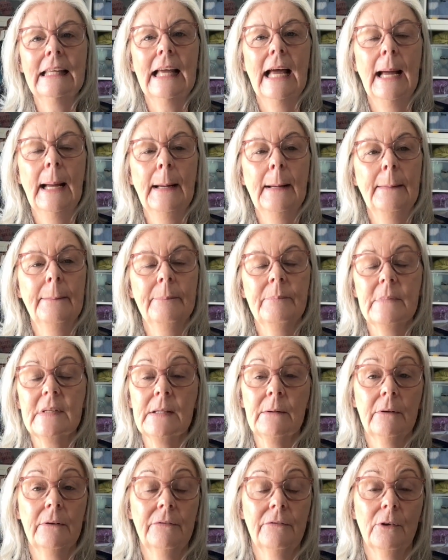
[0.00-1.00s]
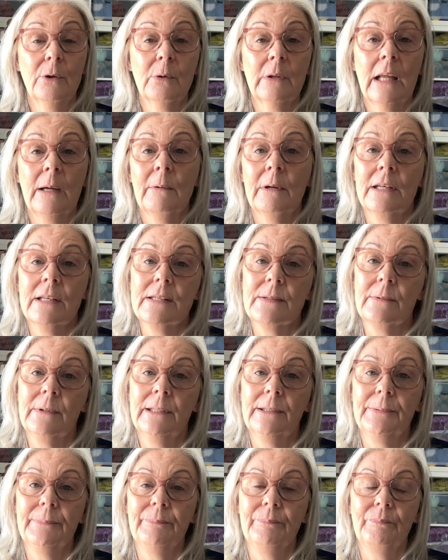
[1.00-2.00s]
So I frogged that one as
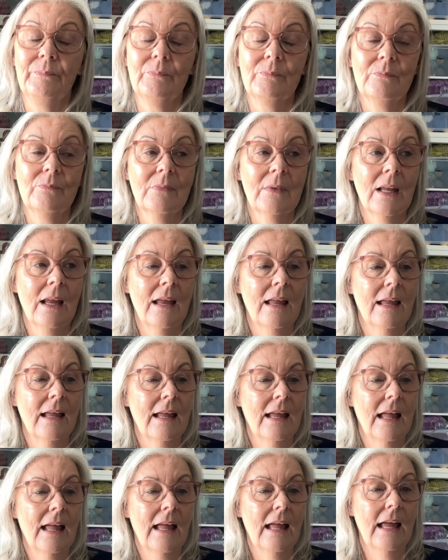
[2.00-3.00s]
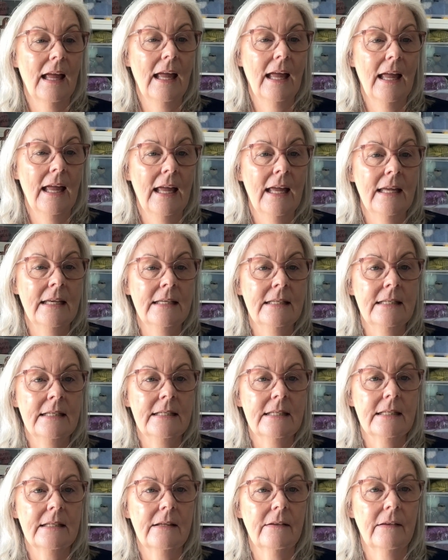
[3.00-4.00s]
well.
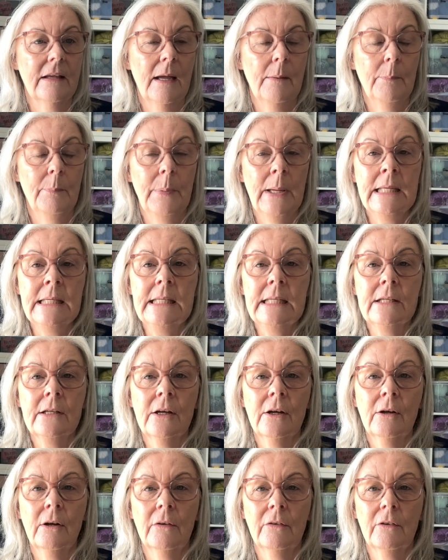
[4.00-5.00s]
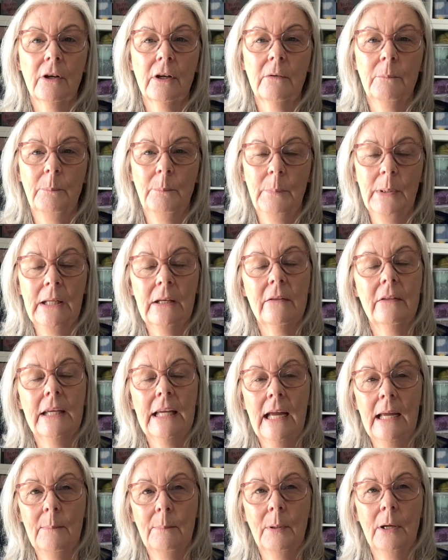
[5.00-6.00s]
And that Bendigo, I've got a bit of the
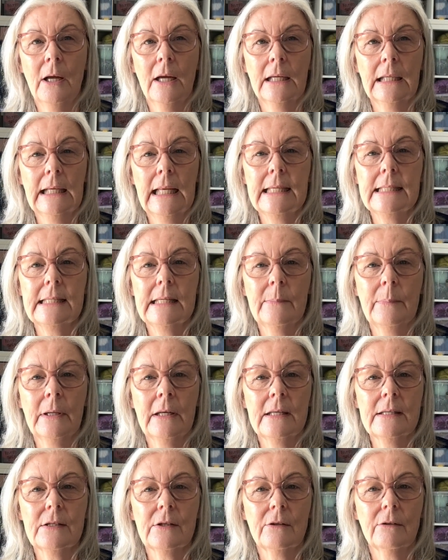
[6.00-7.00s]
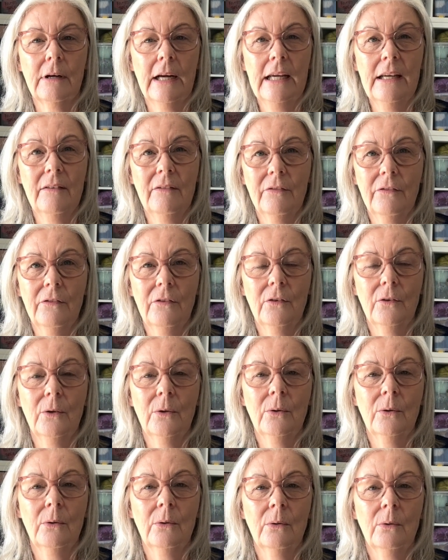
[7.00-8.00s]
8-ply Classic, but it's great
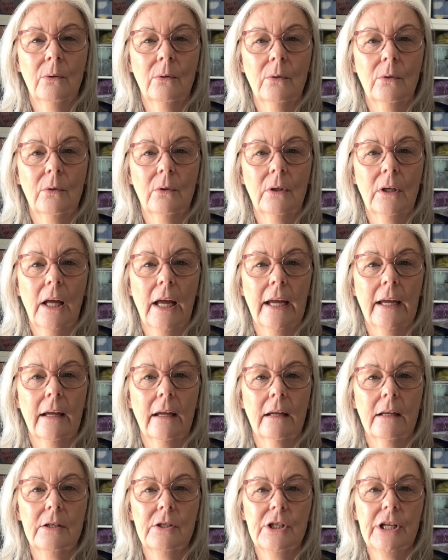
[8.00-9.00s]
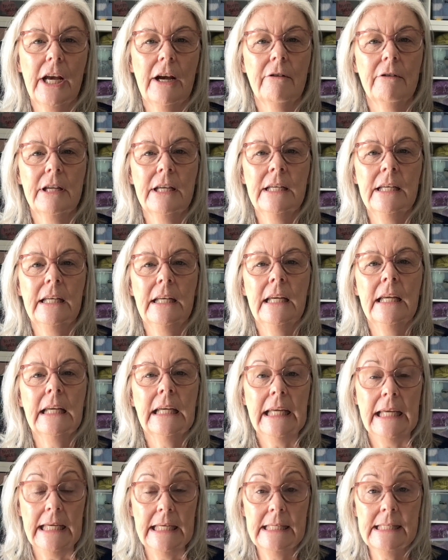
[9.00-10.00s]
for like charity knitting,
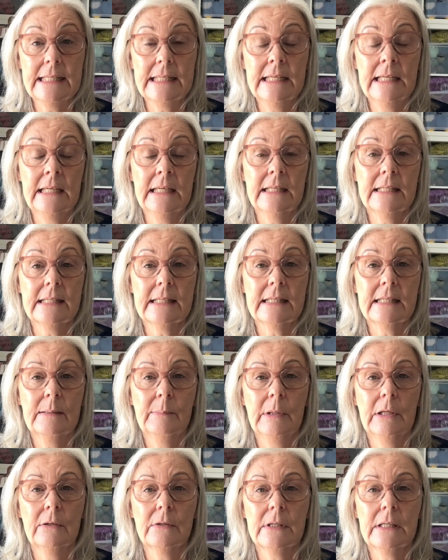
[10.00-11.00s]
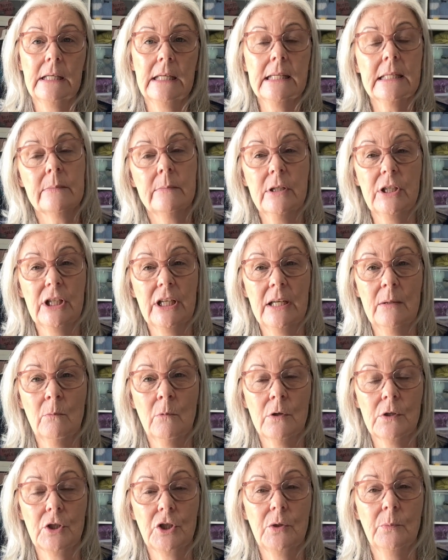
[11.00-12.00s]
kids knits, because it is machine
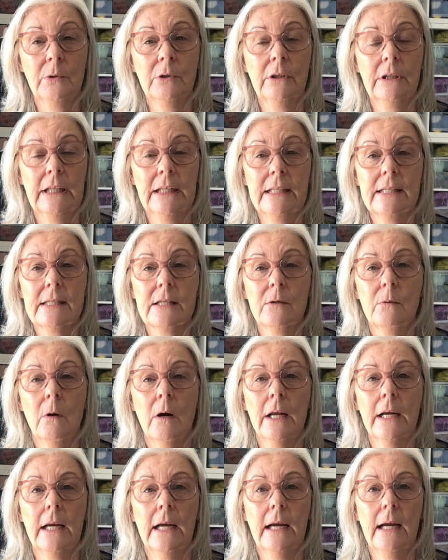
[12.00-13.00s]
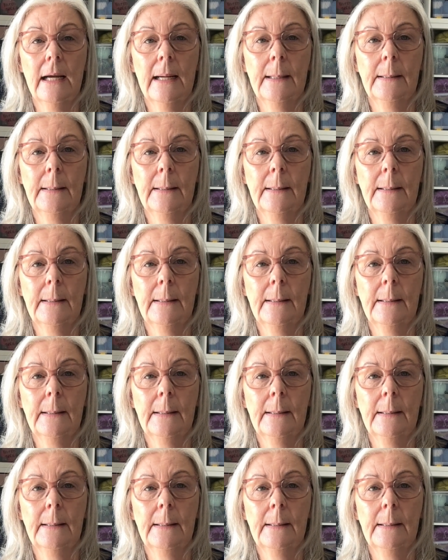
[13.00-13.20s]
washable, and it's quite a,